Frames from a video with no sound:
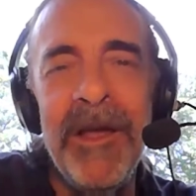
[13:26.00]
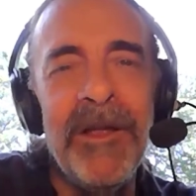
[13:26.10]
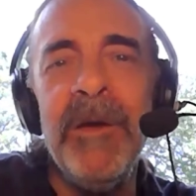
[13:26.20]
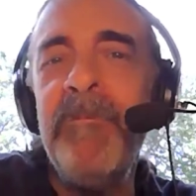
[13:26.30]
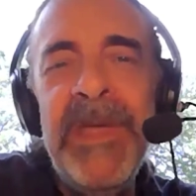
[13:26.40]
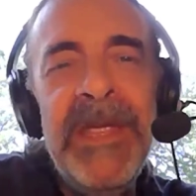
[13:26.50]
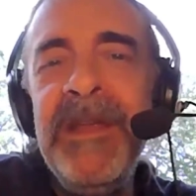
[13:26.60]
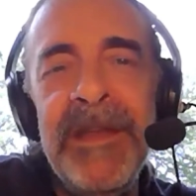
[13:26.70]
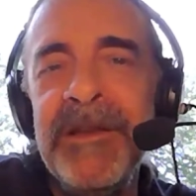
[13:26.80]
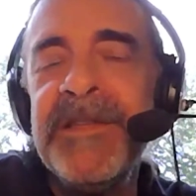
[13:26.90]

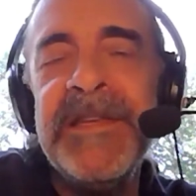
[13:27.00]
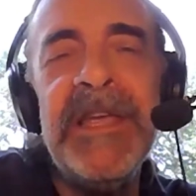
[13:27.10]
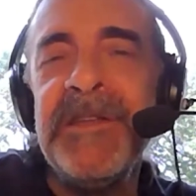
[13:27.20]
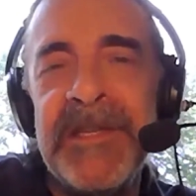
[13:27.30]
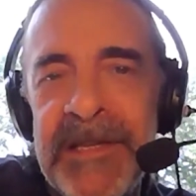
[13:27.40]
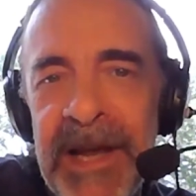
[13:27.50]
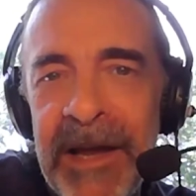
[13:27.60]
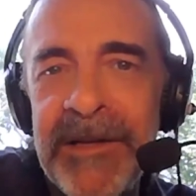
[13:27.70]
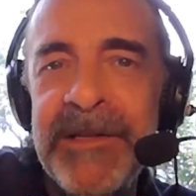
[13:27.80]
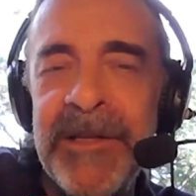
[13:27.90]
competing sales stack
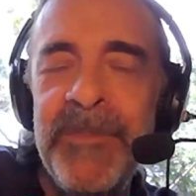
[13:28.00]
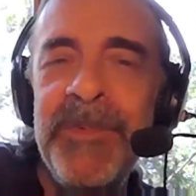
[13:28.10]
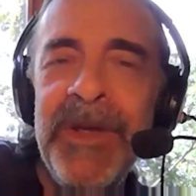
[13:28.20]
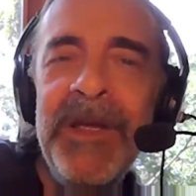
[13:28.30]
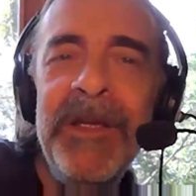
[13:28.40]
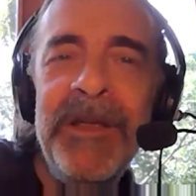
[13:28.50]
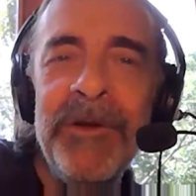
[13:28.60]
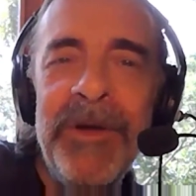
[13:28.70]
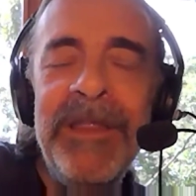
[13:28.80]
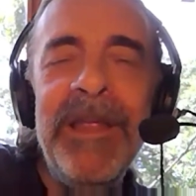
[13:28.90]
to the,
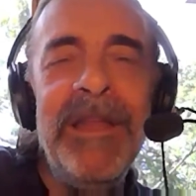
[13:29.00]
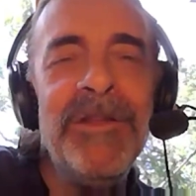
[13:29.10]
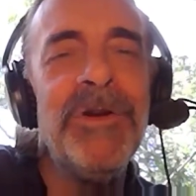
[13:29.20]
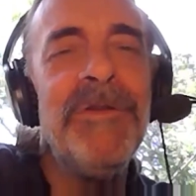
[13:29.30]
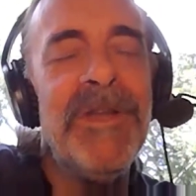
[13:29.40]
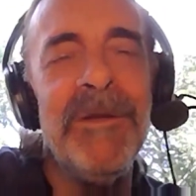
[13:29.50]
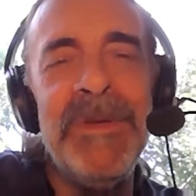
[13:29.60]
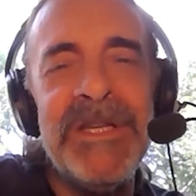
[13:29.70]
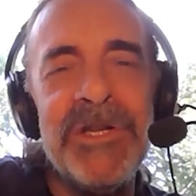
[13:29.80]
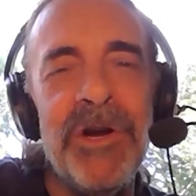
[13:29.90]
and don't even get me
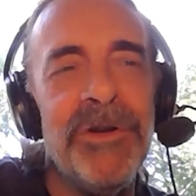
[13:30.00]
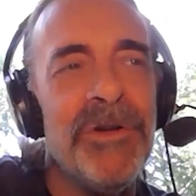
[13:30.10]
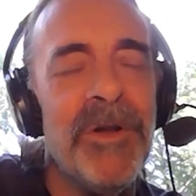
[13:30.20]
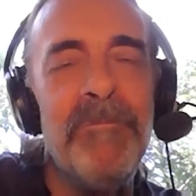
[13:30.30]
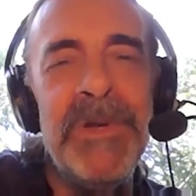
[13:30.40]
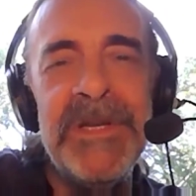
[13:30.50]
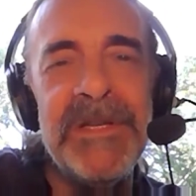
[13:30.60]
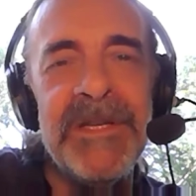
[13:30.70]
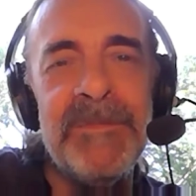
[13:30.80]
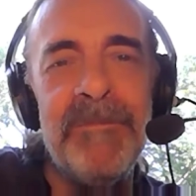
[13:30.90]
started on
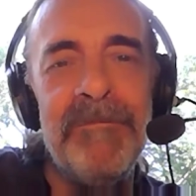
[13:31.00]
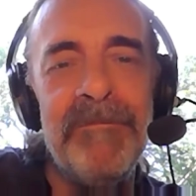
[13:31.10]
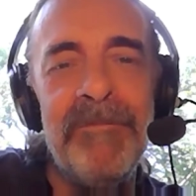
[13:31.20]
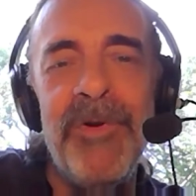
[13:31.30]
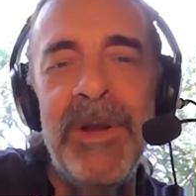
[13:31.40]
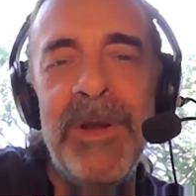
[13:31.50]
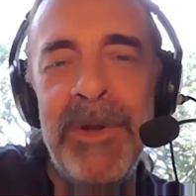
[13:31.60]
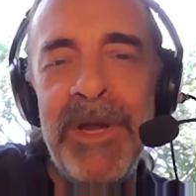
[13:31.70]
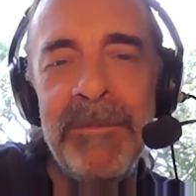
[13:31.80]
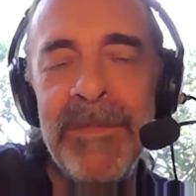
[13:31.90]
business
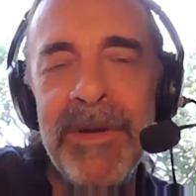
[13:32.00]
premium.